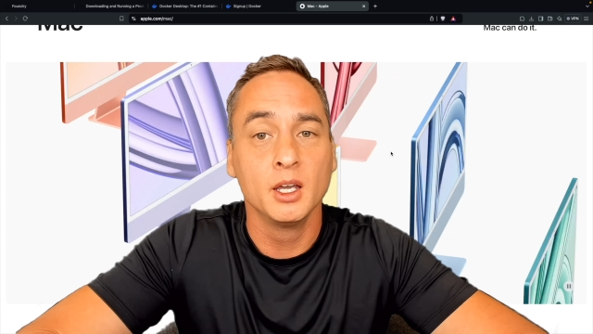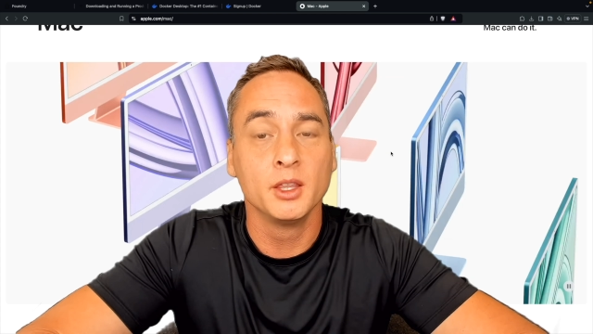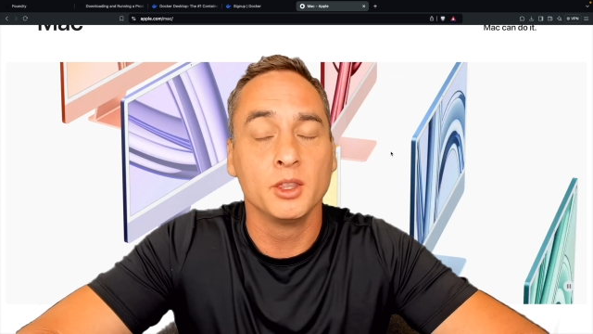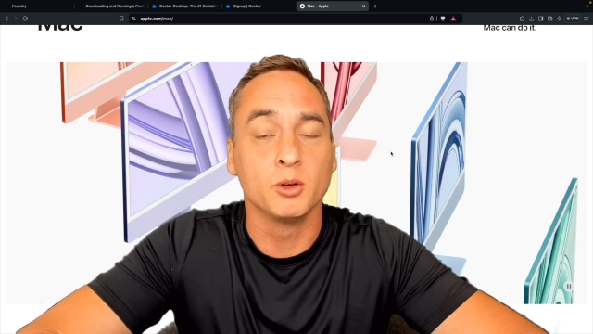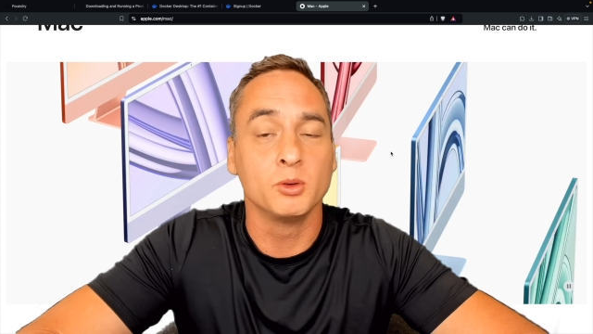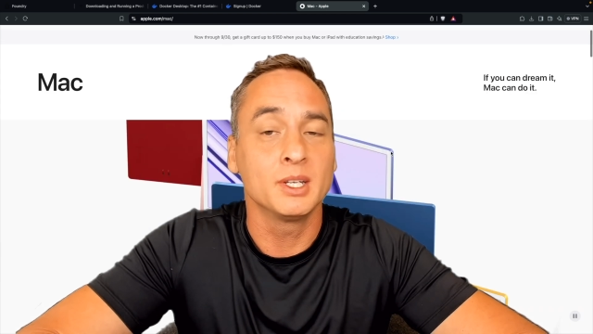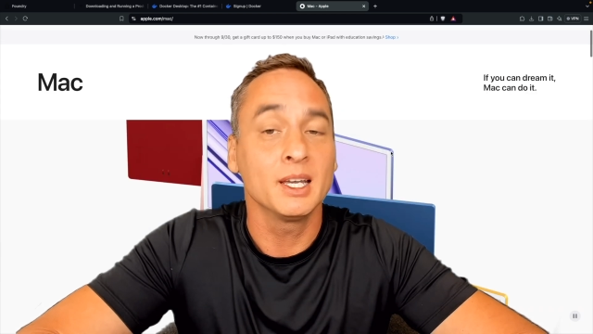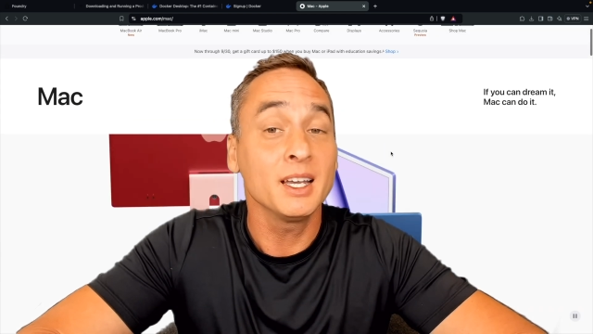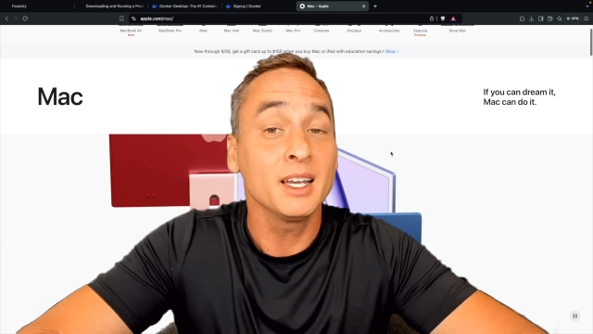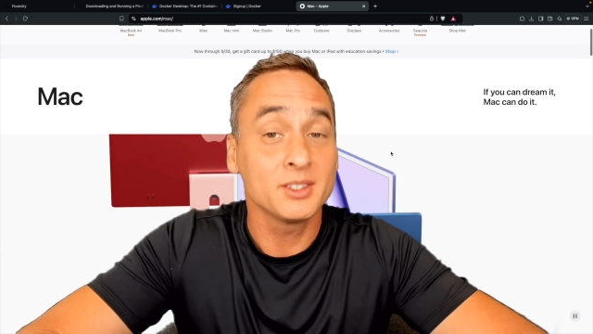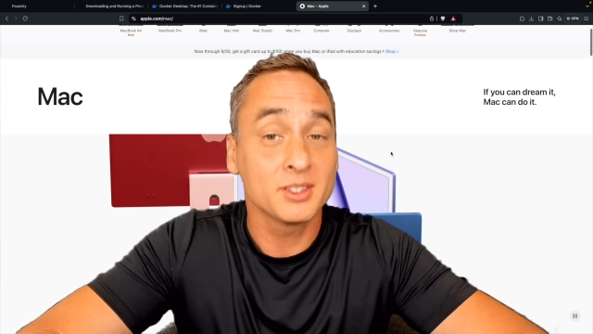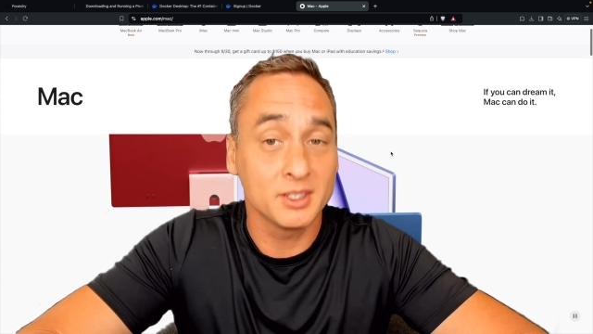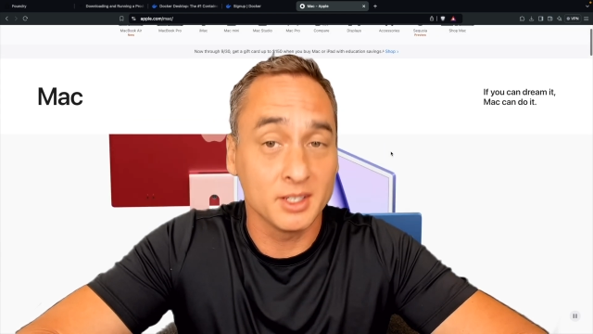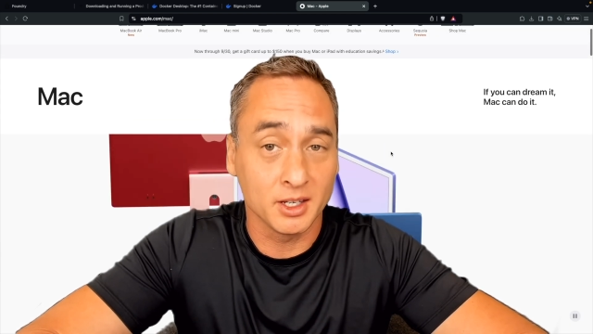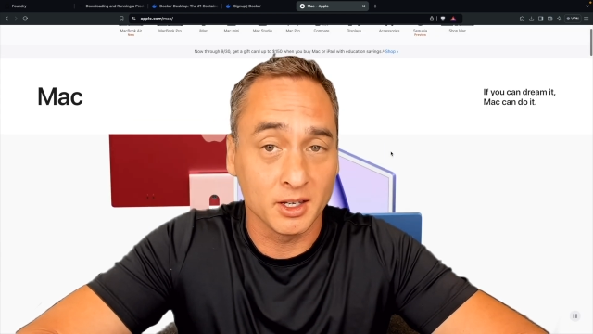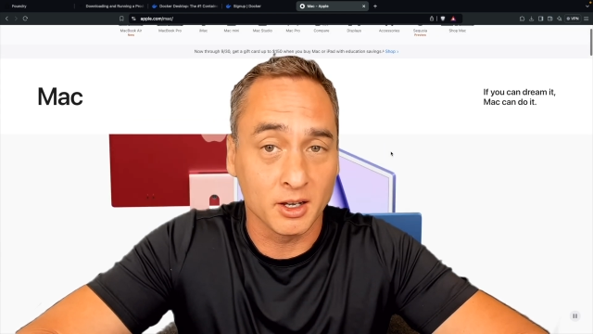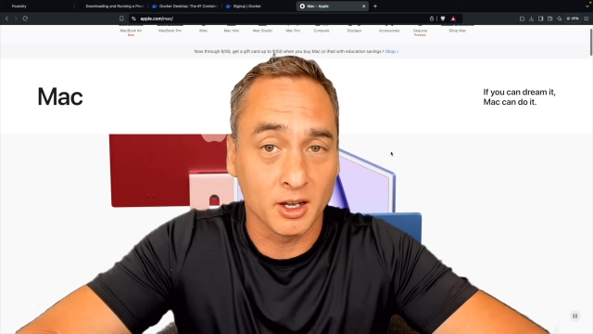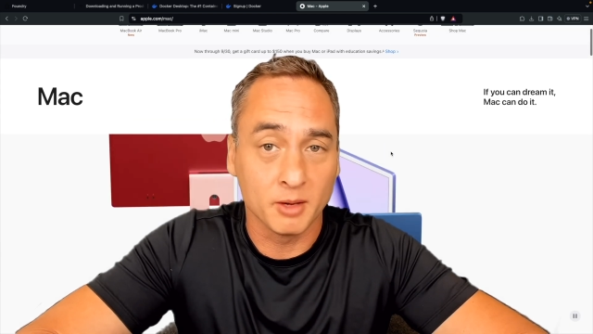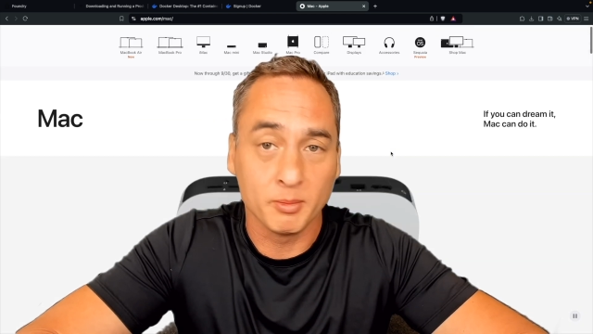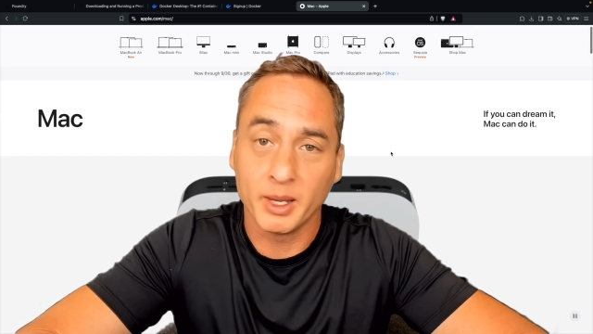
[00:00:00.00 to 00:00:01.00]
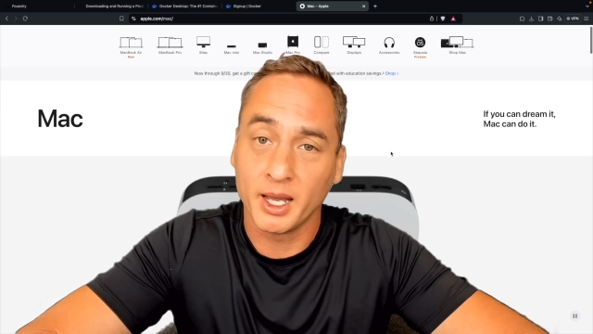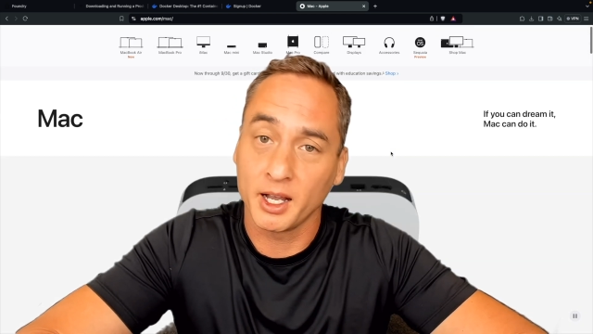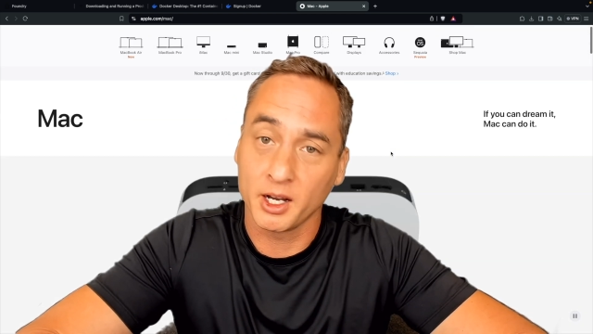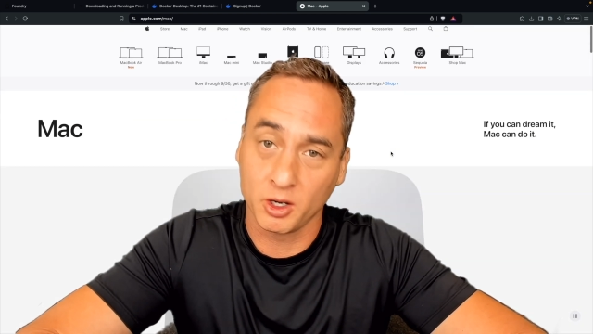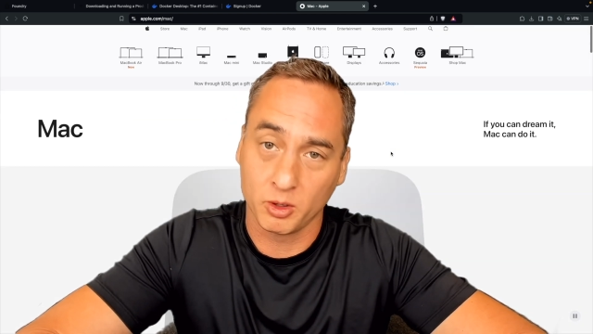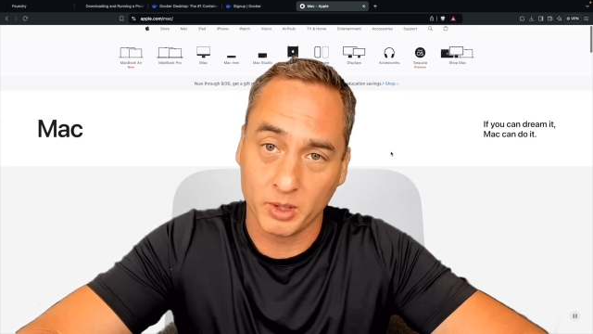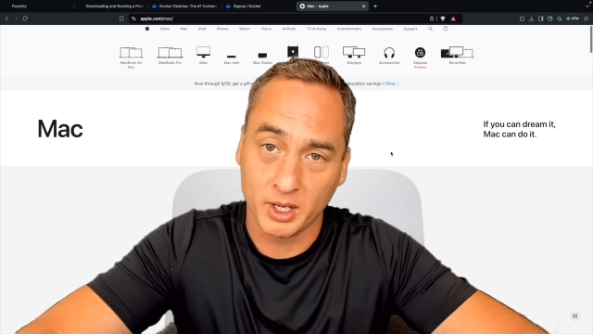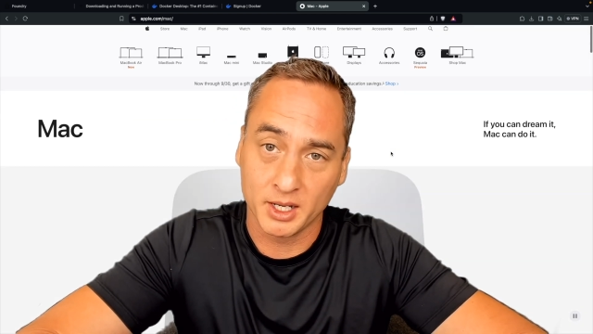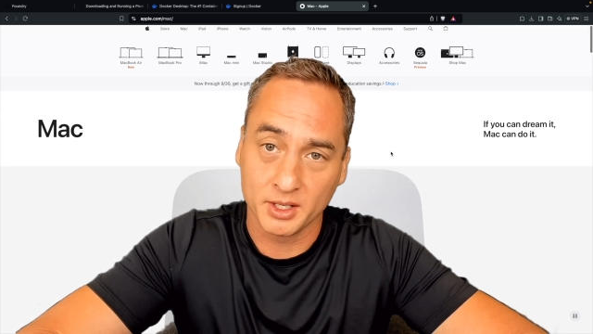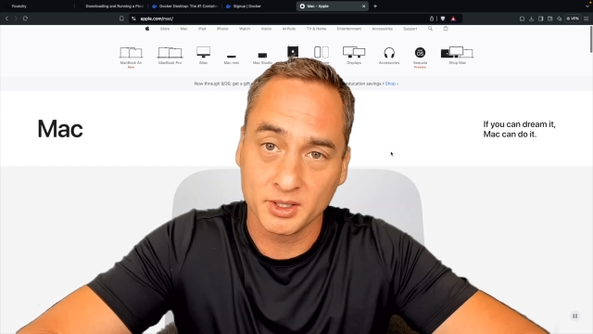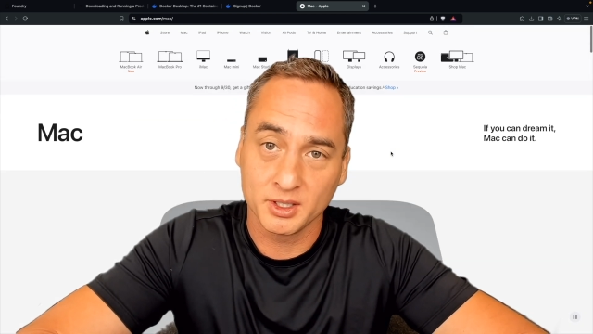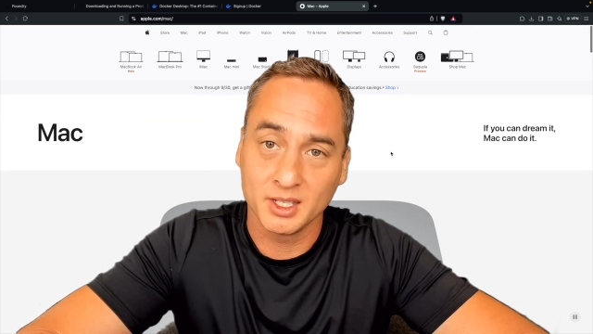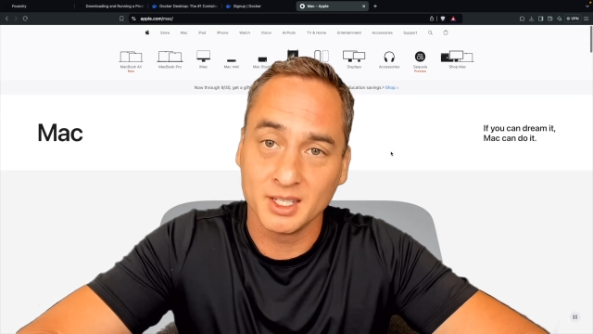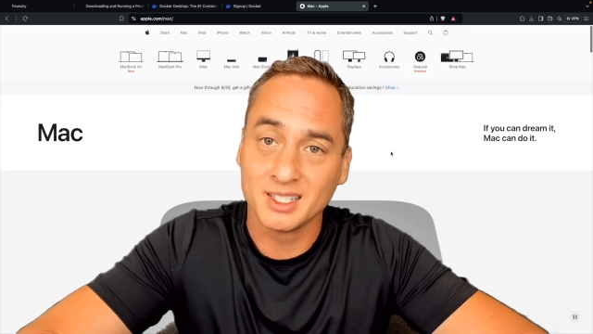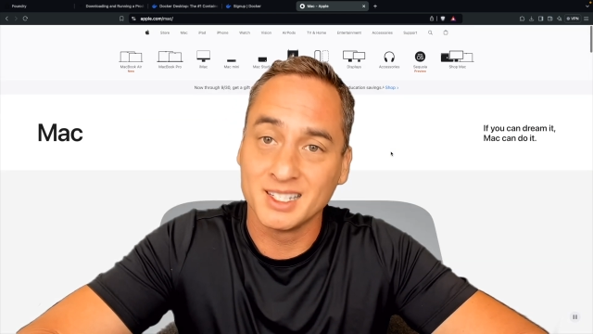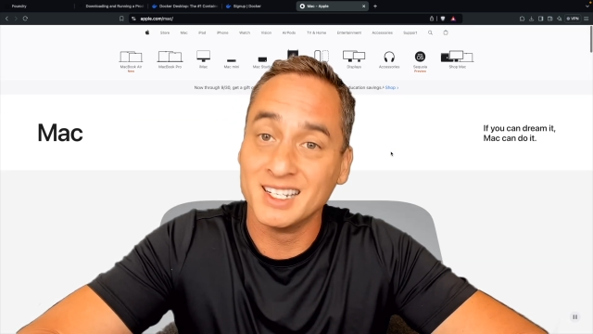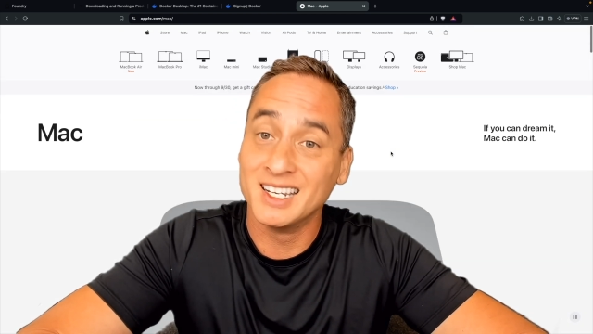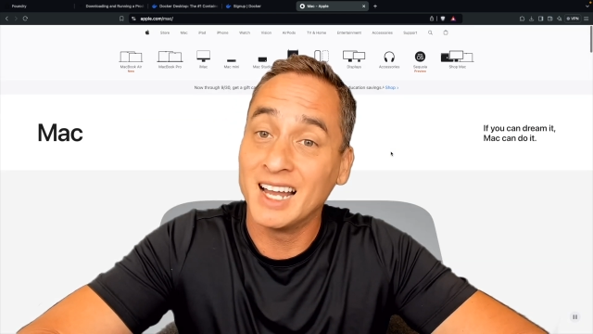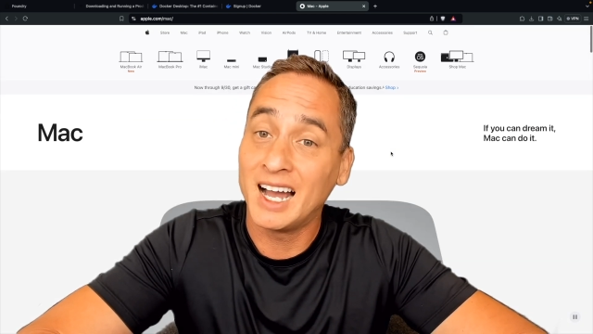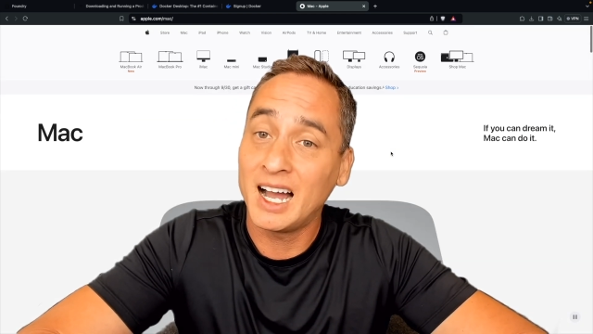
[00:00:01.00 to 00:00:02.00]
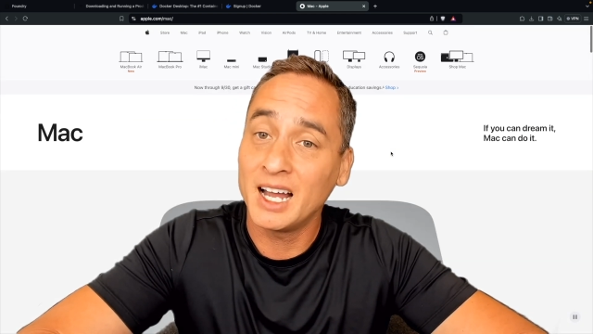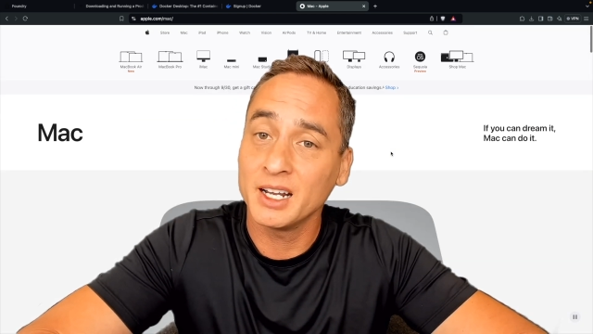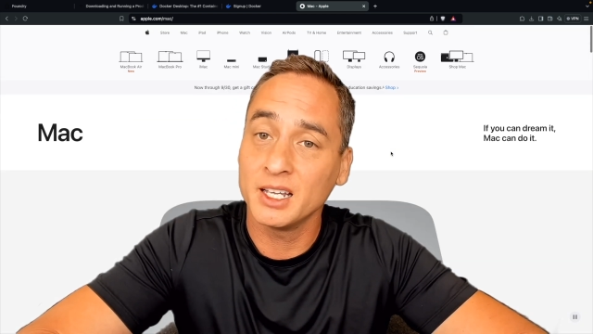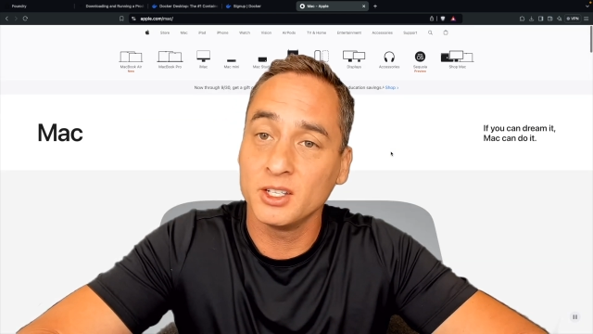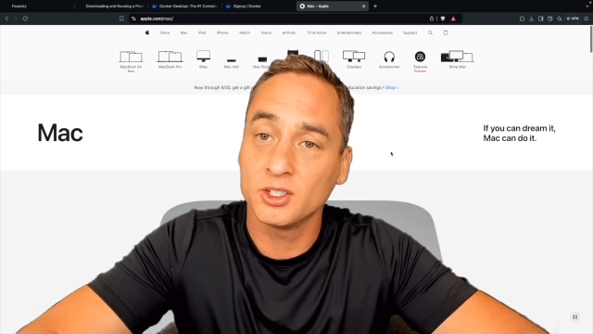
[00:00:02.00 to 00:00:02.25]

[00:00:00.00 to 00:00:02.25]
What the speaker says: though testing on Mac OS is not a